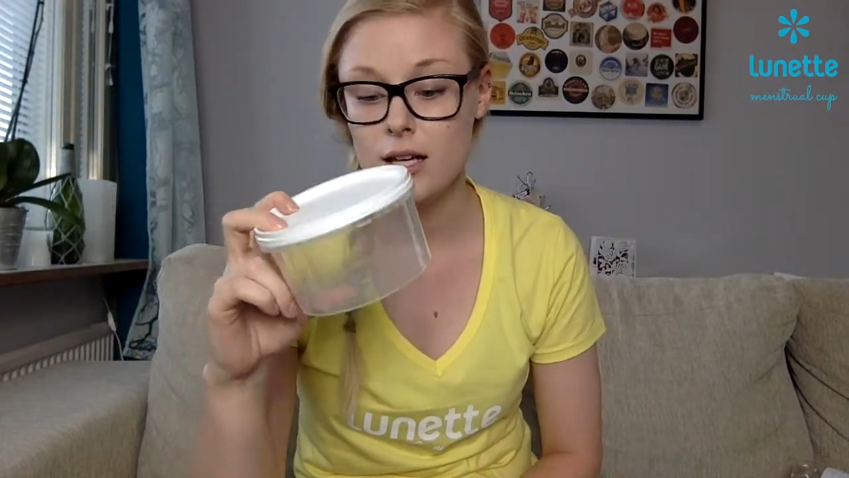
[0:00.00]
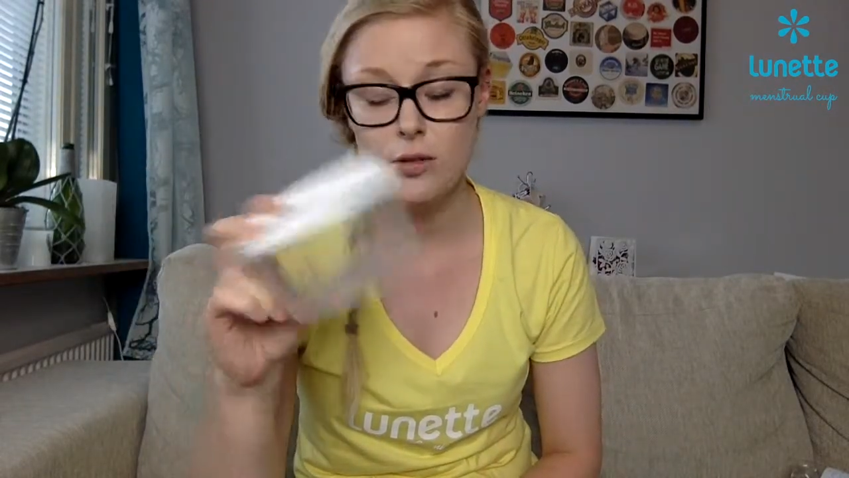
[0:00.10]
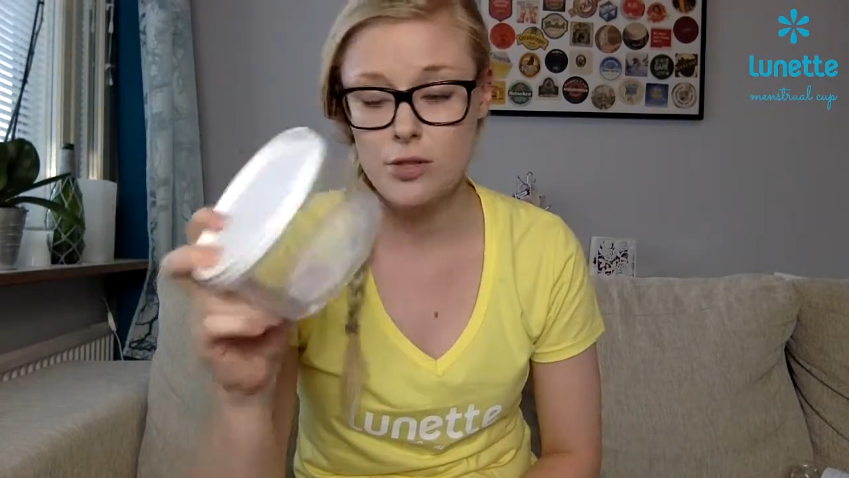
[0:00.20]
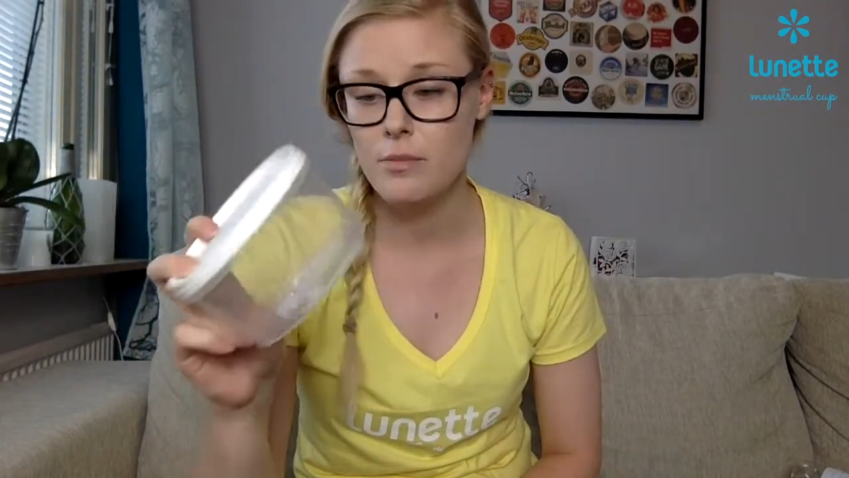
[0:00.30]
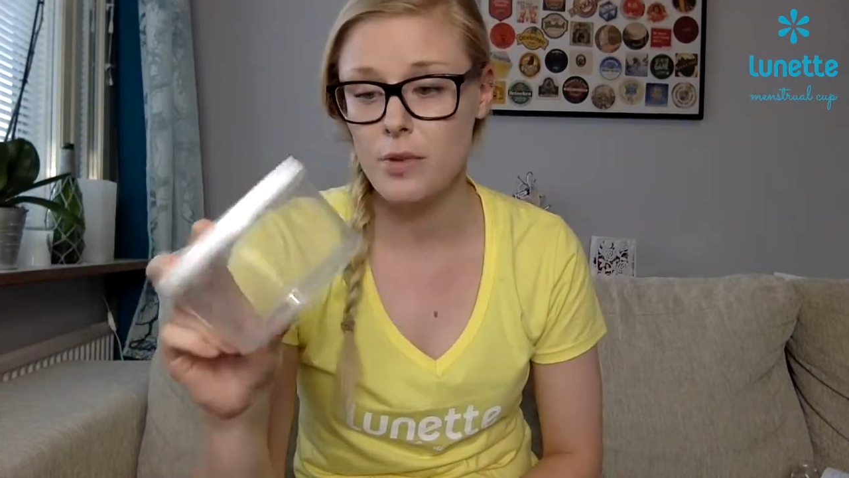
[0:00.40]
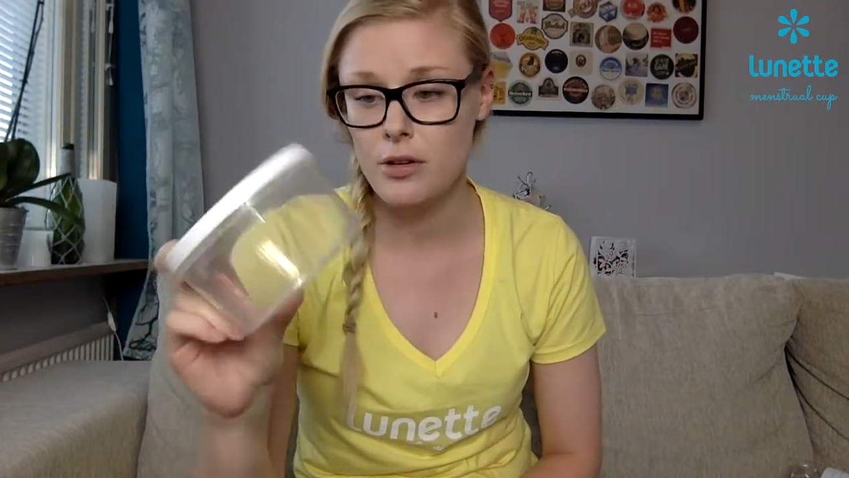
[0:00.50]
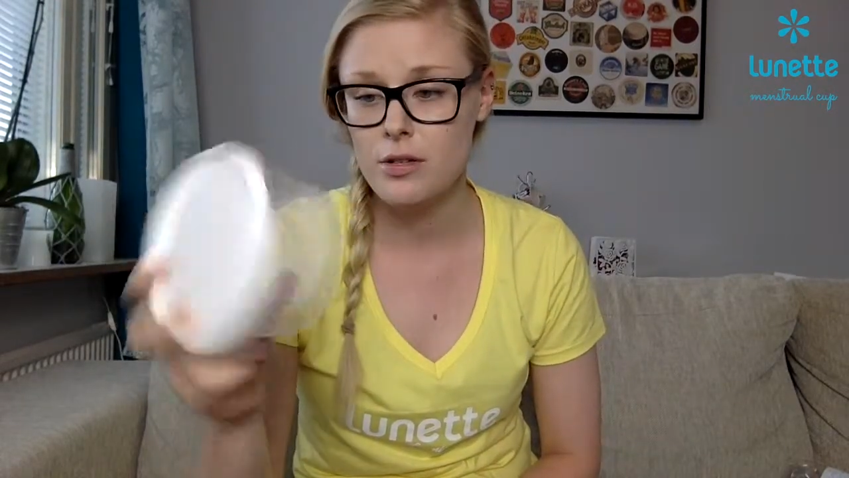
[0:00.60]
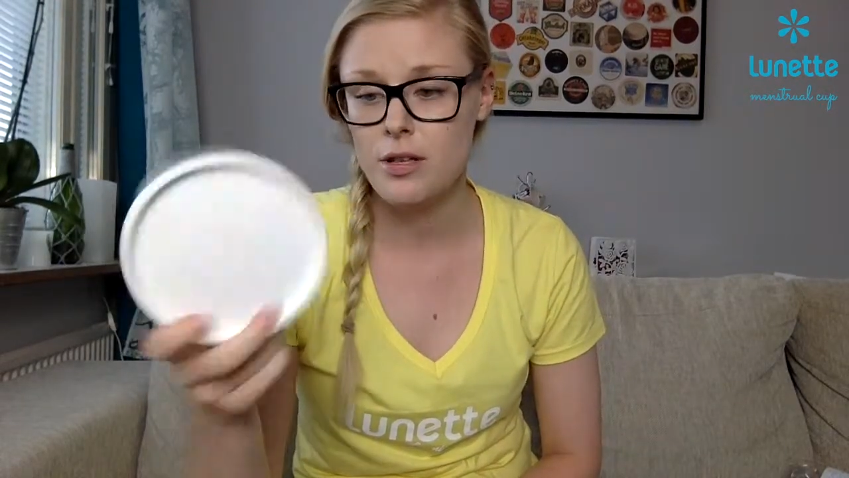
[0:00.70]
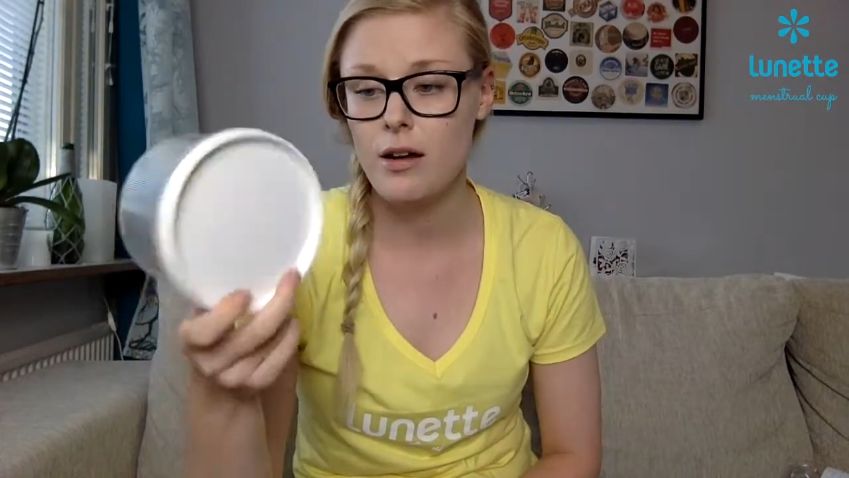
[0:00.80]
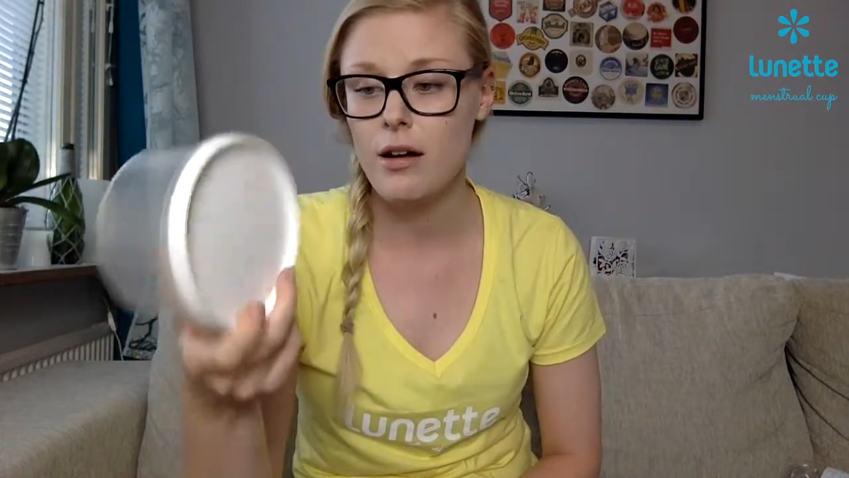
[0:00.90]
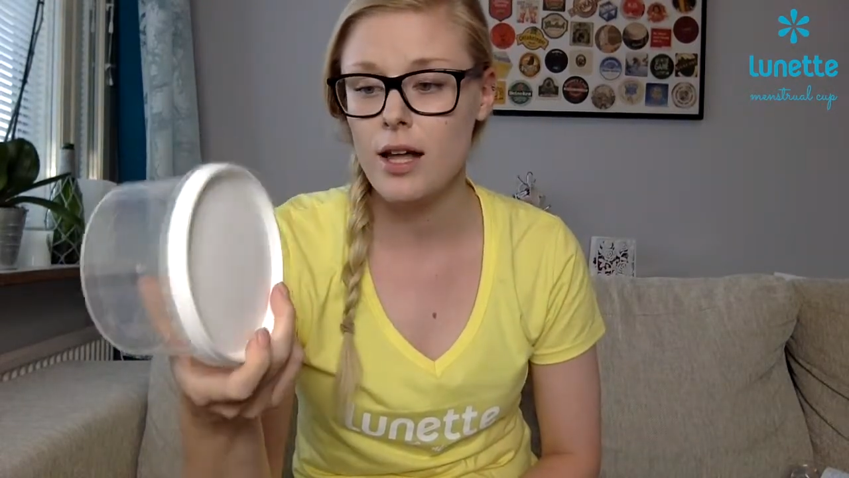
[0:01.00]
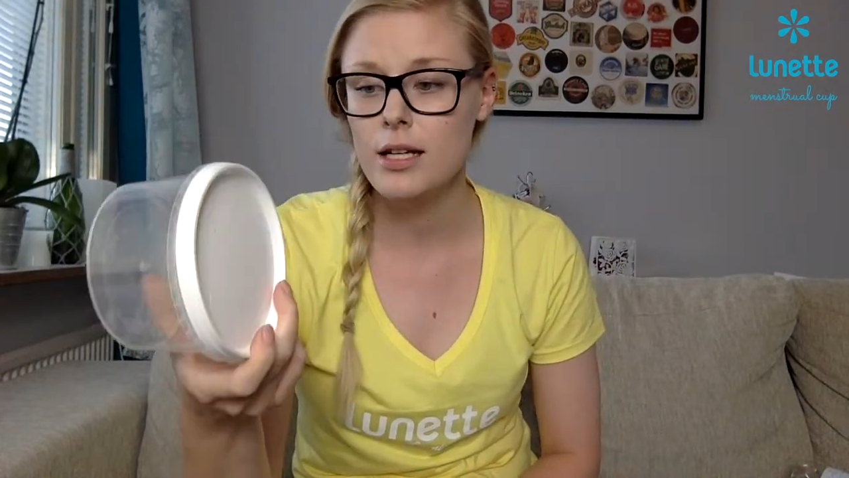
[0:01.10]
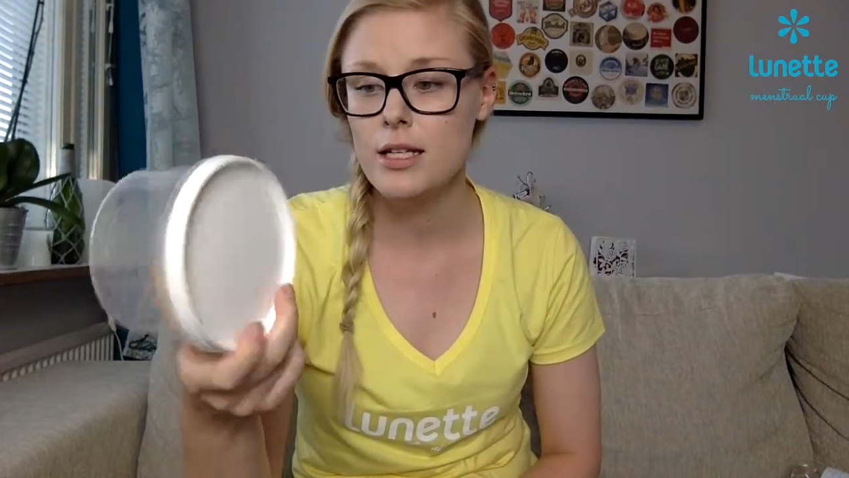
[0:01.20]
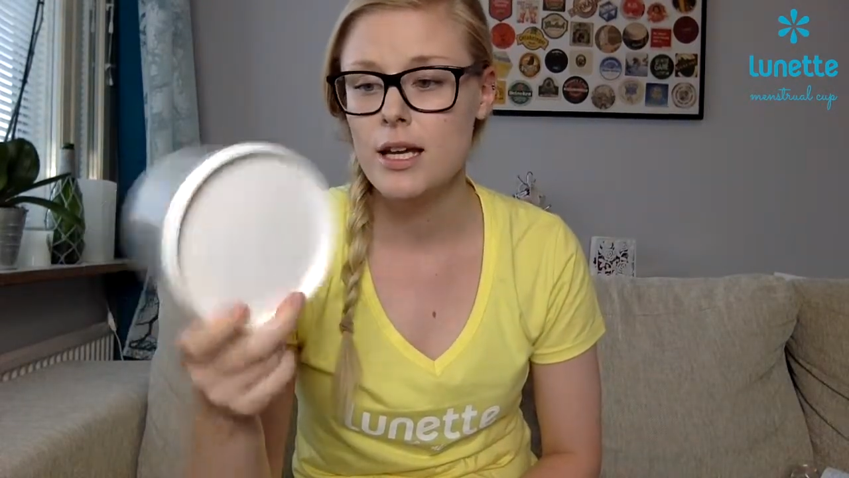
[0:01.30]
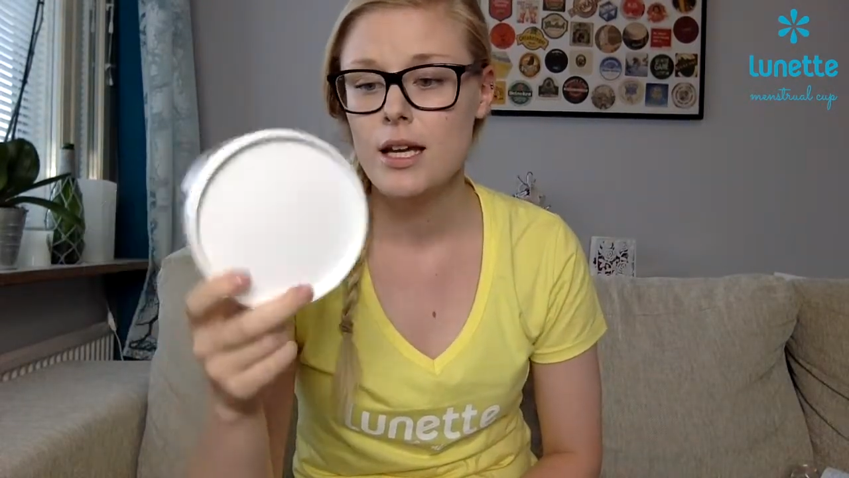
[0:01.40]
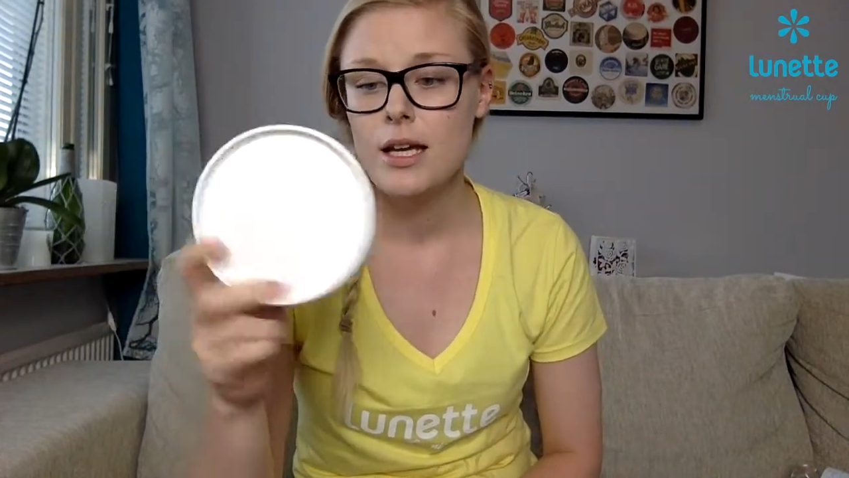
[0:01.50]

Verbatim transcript: I use them because they are light